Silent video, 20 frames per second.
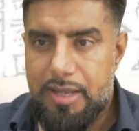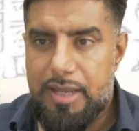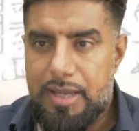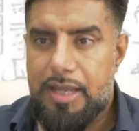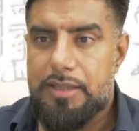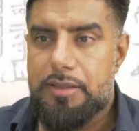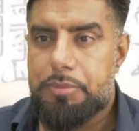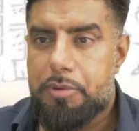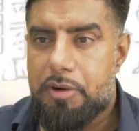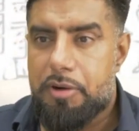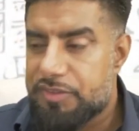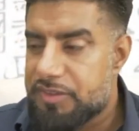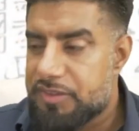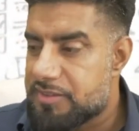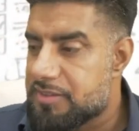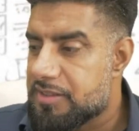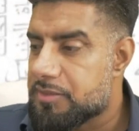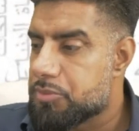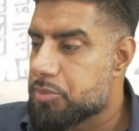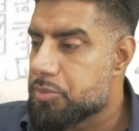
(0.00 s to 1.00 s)
And the Prophet
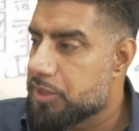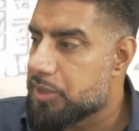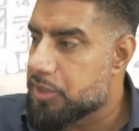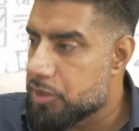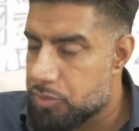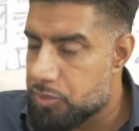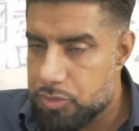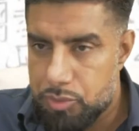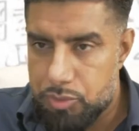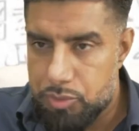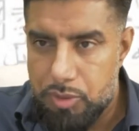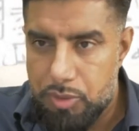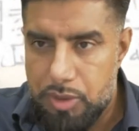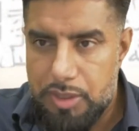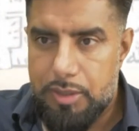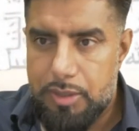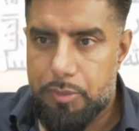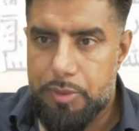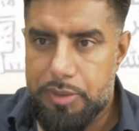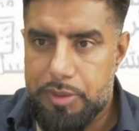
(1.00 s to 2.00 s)
says, when you
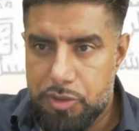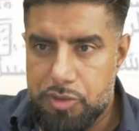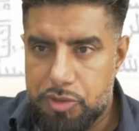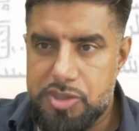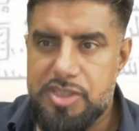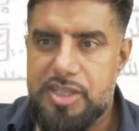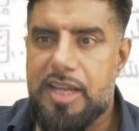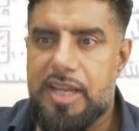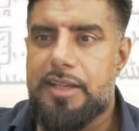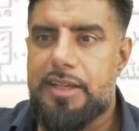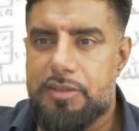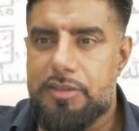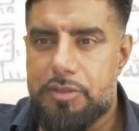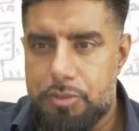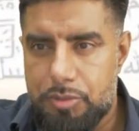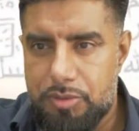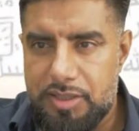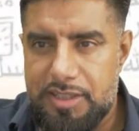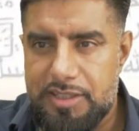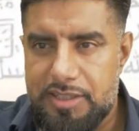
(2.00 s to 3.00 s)
stand,
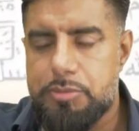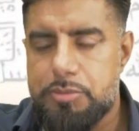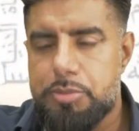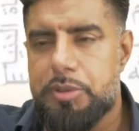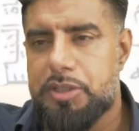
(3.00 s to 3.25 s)
do this.